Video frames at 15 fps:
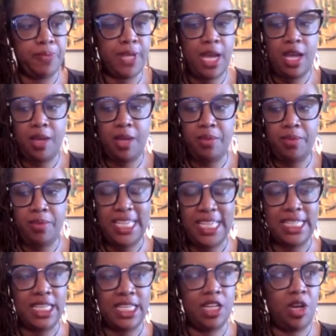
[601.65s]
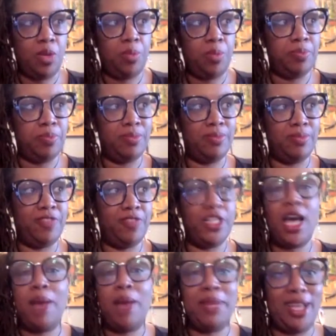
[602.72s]
um, you know,
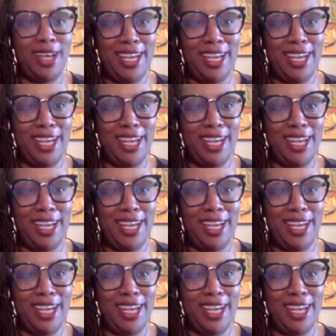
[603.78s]
phenomena. I